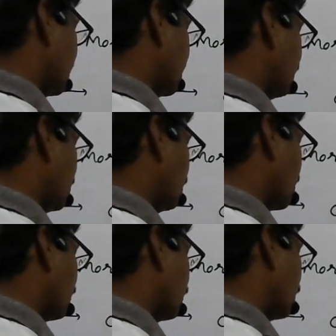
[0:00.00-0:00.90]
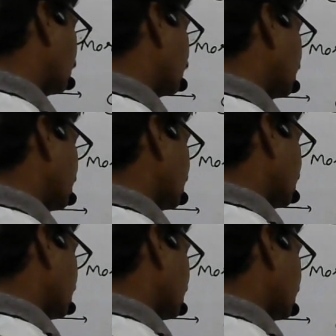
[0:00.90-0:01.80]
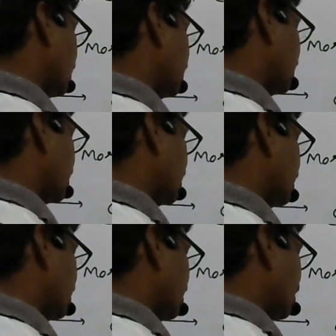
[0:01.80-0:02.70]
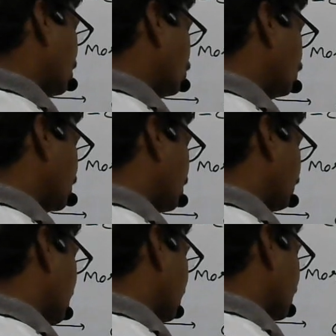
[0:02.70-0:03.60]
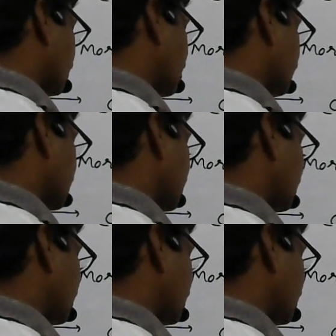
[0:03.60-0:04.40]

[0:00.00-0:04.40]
double bond O. Here lone pair of electrons are present